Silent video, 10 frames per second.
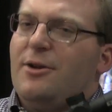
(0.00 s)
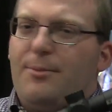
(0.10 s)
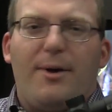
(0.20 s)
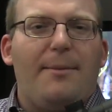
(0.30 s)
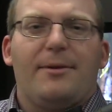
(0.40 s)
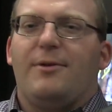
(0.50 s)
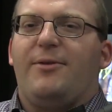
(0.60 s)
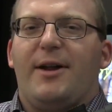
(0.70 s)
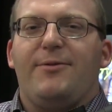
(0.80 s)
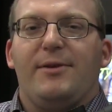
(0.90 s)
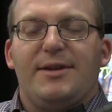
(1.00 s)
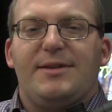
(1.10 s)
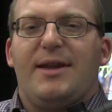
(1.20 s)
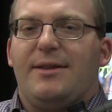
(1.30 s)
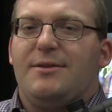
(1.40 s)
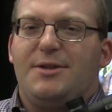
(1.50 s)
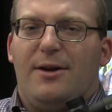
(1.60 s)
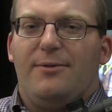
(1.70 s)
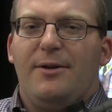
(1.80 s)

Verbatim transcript: You're probably going to find it for less than that on the shelf.